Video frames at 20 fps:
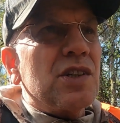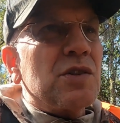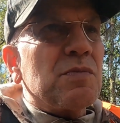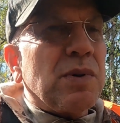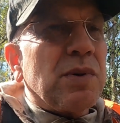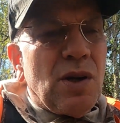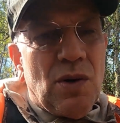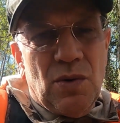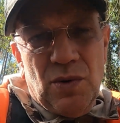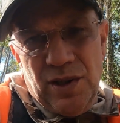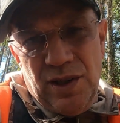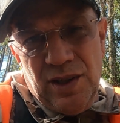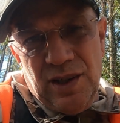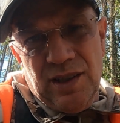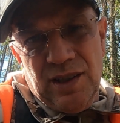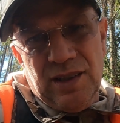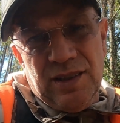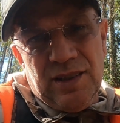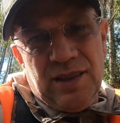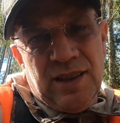is blowing,
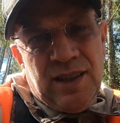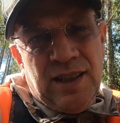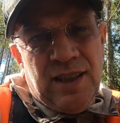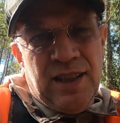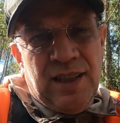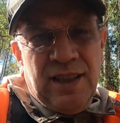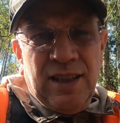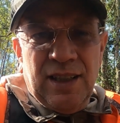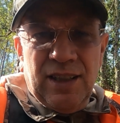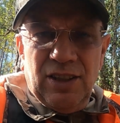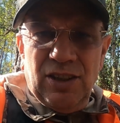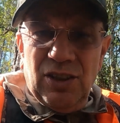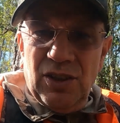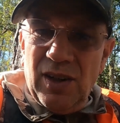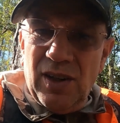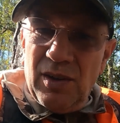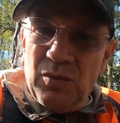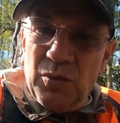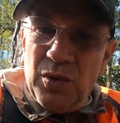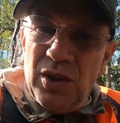and
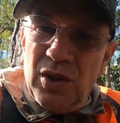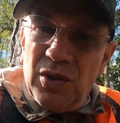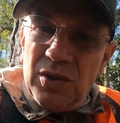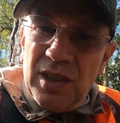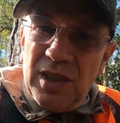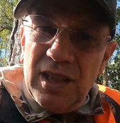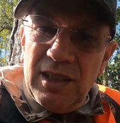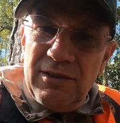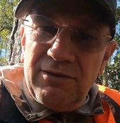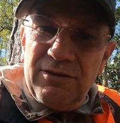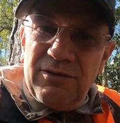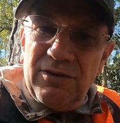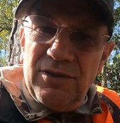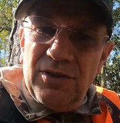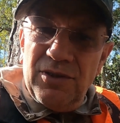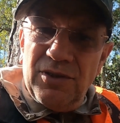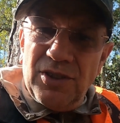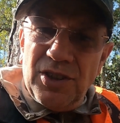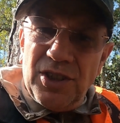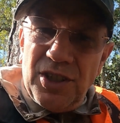we don't give
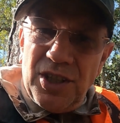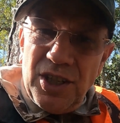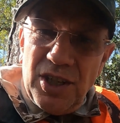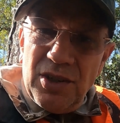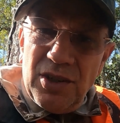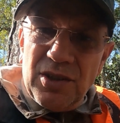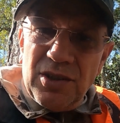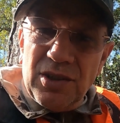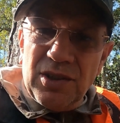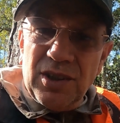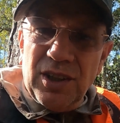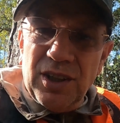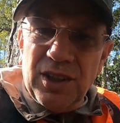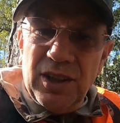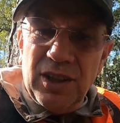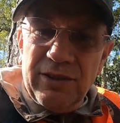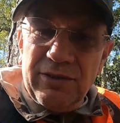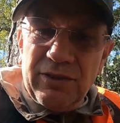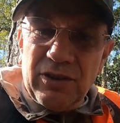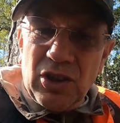deer
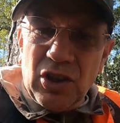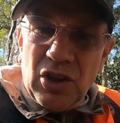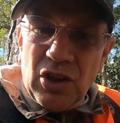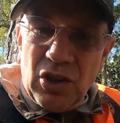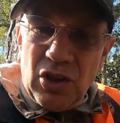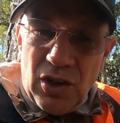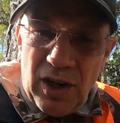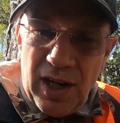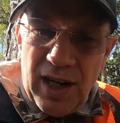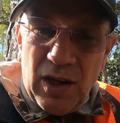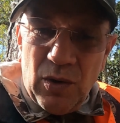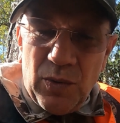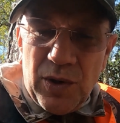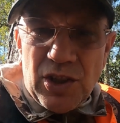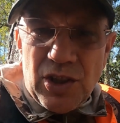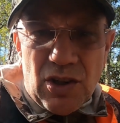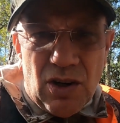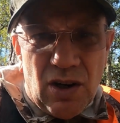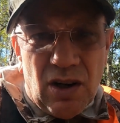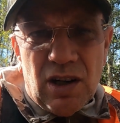enough credit. We
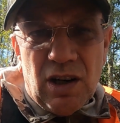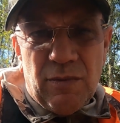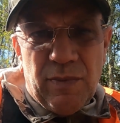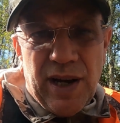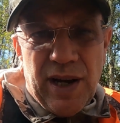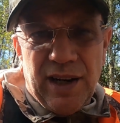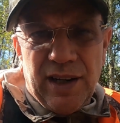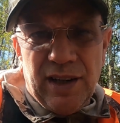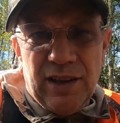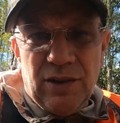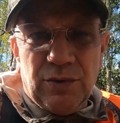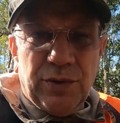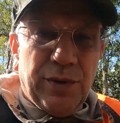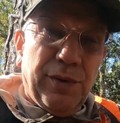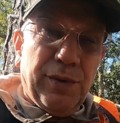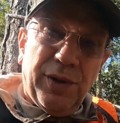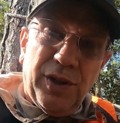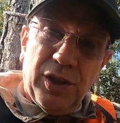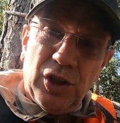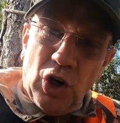talk about it and we
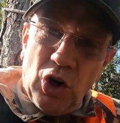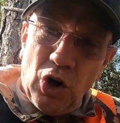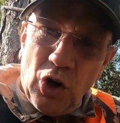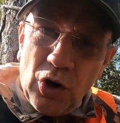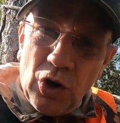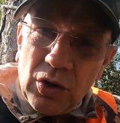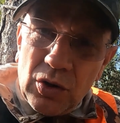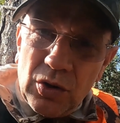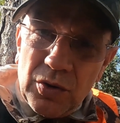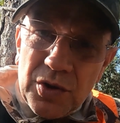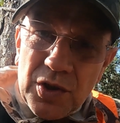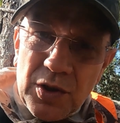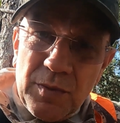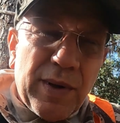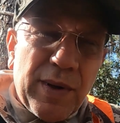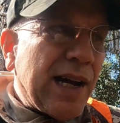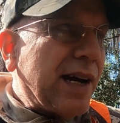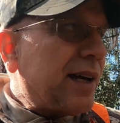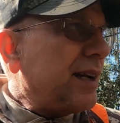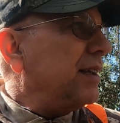read articles
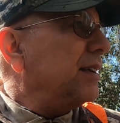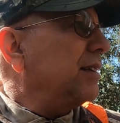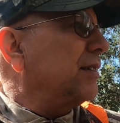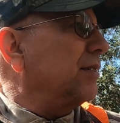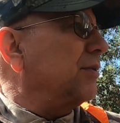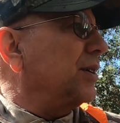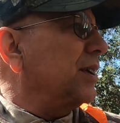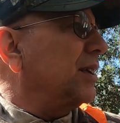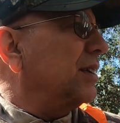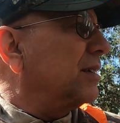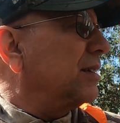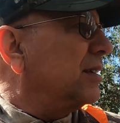about it, and